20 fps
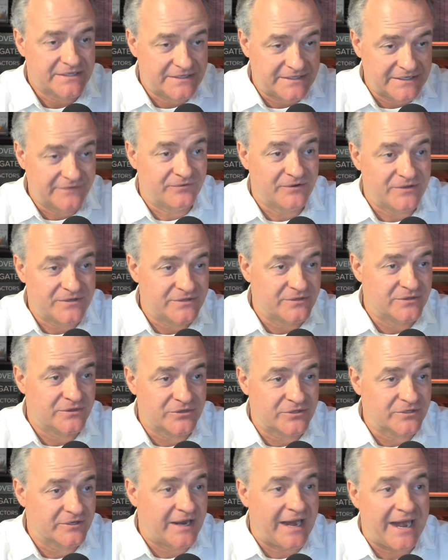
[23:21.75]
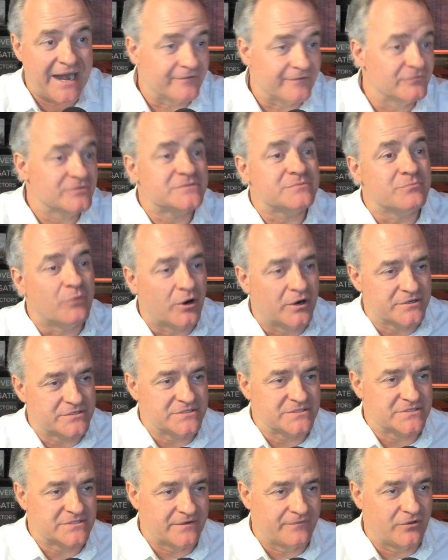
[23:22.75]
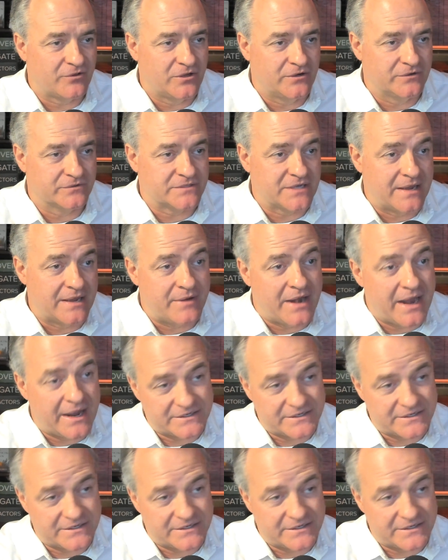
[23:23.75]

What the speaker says: given the average margins of a long time.